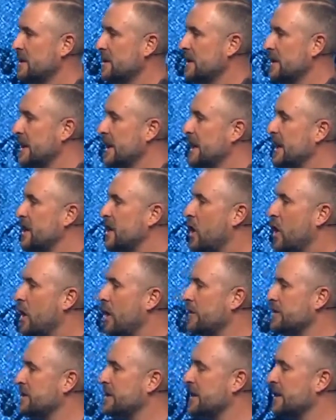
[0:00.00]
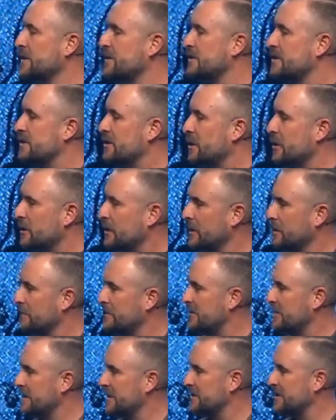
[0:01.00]
He calls it a
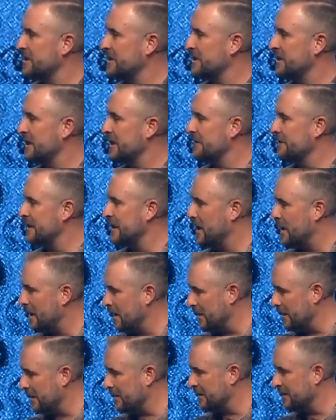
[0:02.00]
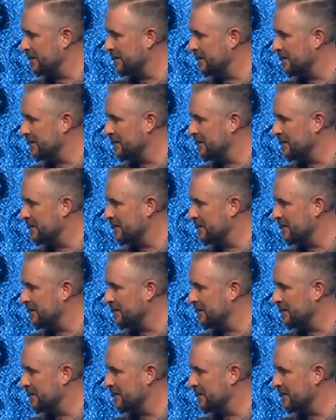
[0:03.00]
circumcision of the heart.